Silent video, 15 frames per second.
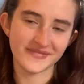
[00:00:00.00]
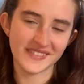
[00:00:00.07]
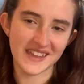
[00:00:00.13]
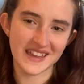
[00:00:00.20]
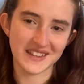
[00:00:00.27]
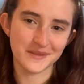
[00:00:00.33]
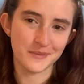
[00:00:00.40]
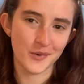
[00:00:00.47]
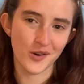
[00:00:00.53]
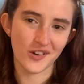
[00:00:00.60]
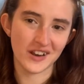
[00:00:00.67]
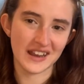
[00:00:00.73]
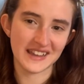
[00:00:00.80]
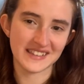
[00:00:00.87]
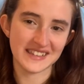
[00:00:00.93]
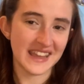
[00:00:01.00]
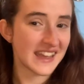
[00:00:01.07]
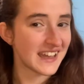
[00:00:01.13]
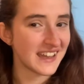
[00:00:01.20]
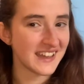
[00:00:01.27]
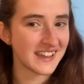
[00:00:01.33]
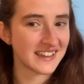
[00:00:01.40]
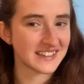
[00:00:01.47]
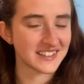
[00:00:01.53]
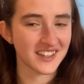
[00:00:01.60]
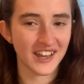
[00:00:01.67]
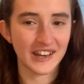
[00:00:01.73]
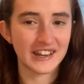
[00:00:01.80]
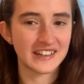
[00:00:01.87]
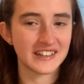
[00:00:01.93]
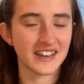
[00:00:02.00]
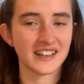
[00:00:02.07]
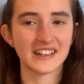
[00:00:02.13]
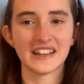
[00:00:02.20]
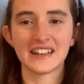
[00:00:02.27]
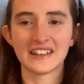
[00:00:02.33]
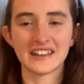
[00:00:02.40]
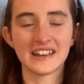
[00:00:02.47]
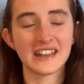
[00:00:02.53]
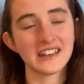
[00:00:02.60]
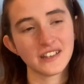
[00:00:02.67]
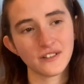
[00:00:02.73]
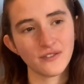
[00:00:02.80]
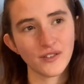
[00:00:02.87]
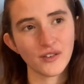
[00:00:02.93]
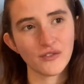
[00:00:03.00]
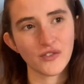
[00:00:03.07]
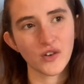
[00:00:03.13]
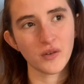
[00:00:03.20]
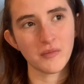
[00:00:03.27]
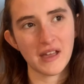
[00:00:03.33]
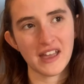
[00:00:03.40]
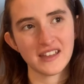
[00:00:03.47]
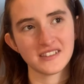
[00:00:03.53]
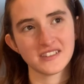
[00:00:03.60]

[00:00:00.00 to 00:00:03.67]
that's more or less it. It's kind of done in an interview format,